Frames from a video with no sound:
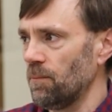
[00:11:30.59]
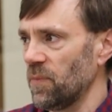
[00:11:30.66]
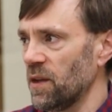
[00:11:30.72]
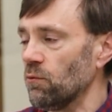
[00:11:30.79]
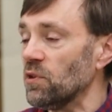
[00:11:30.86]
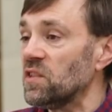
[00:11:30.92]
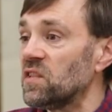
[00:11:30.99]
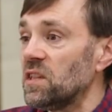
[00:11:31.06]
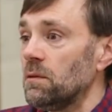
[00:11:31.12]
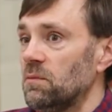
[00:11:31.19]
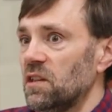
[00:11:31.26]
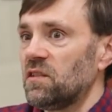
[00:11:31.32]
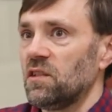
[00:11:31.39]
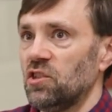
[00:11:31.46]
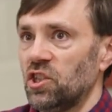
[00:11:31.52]
It would seem
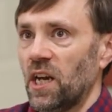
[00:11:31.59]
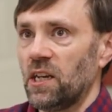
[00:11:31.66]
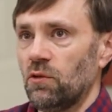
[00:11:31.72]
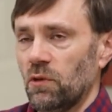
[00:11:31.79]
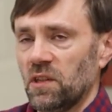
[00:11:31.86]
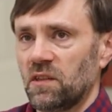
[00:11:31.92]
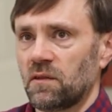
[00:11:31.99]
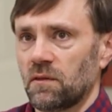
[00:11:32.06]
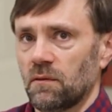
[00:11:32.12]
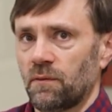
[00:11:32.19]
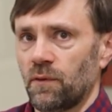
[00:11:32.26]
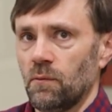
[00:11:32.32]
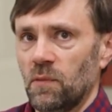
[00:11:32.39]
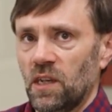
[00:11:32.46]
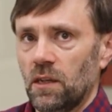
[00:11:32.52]
disingenuous
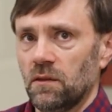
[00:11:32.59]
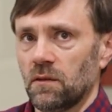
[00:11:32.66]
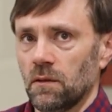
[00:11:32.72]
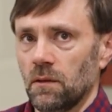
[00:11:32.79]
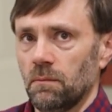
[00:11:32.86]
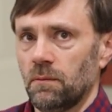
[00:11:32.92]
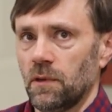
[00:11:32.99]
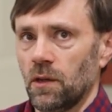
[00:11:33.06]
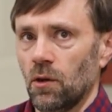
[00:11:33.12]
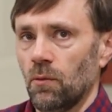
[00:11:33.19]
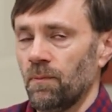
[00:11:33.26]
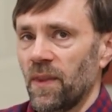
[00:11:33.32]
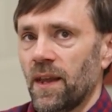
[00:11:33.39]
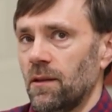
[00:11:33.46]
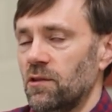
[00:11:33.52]
for me to,
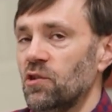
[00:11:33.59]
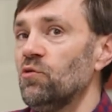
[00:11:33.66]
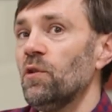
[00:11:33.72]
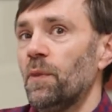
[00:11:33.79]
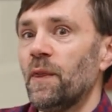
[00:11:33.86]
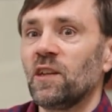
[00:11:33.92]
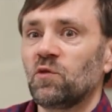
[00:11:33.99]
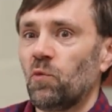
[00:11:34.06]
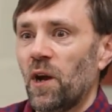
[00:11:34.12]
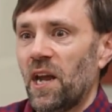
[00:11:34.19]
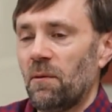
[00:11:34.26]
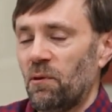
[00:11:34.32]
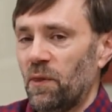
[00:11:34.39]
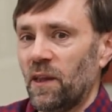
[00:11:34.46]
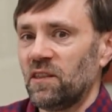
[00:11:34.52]
do it this way,
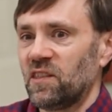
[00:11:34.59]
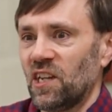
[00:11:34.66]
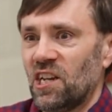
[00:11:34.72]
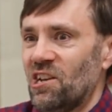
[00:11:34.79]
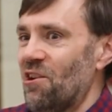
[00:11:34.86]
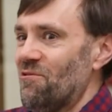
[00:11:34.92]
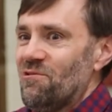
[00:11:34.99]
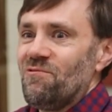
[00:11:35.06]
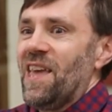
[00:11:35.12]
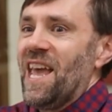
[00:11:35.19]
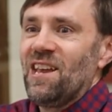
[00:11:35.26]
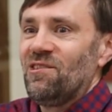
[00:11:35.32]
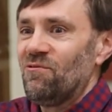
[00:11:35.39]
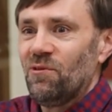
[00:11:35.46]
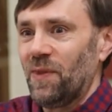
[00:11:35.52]
but then say, no, you
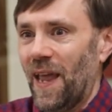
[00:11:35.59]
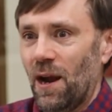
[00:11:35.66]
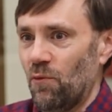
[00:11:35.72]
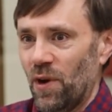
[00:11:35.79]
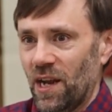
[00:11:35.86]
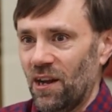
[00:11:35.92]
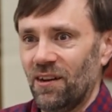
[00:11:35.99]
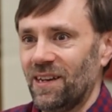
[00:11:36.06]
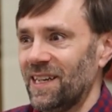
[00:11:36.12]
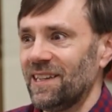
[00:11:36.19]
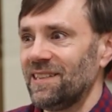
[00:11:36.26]
can't do it that way on an